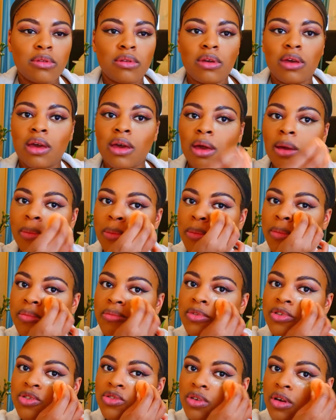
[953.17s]
um
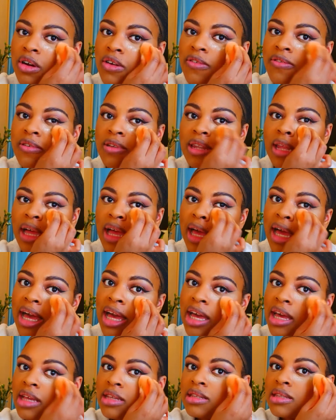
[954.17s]
stuff and like
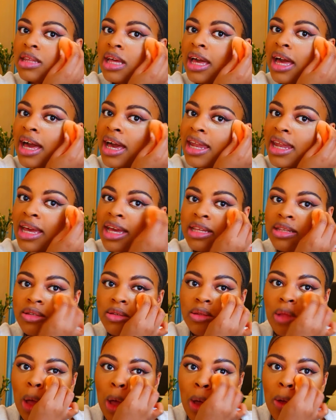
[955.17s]
eyes and like highlights and
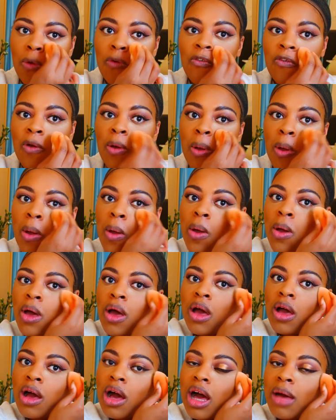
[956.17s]
stuff
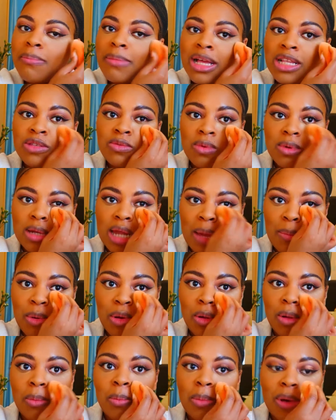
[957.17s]
A man's more
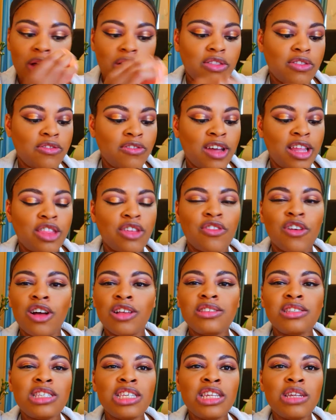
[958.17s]
dabble but the, the
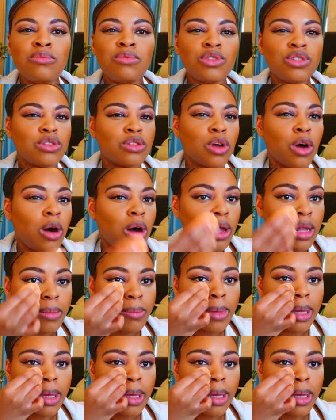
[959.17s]
concealer was just calling